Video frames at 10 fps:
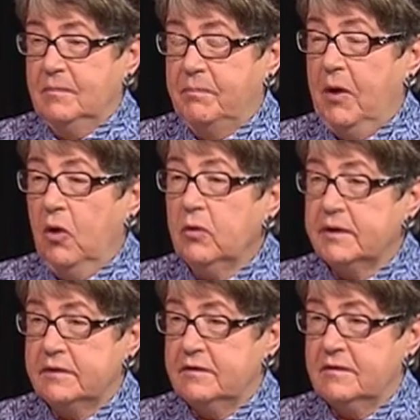
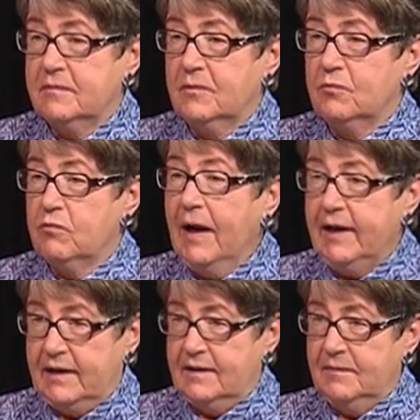poets
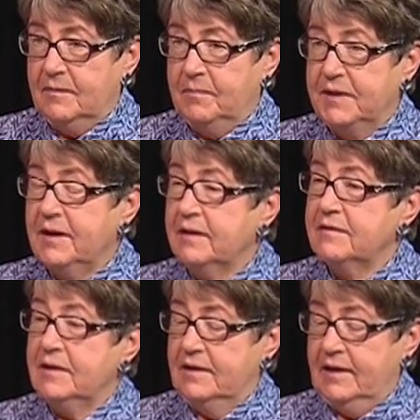write, because
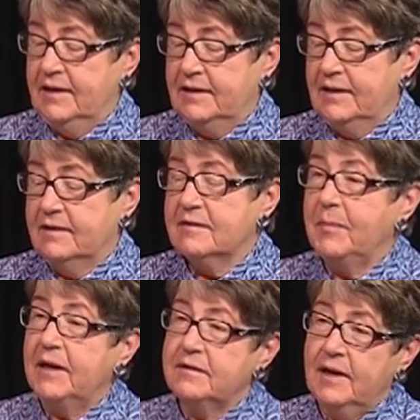it is
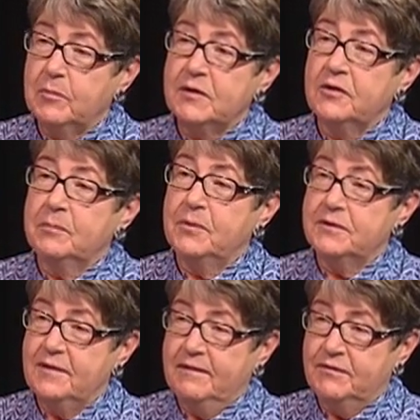about Demeter and
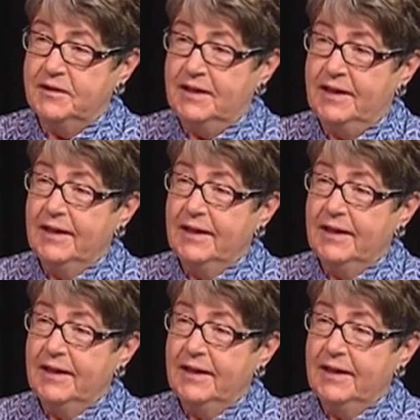Persephone.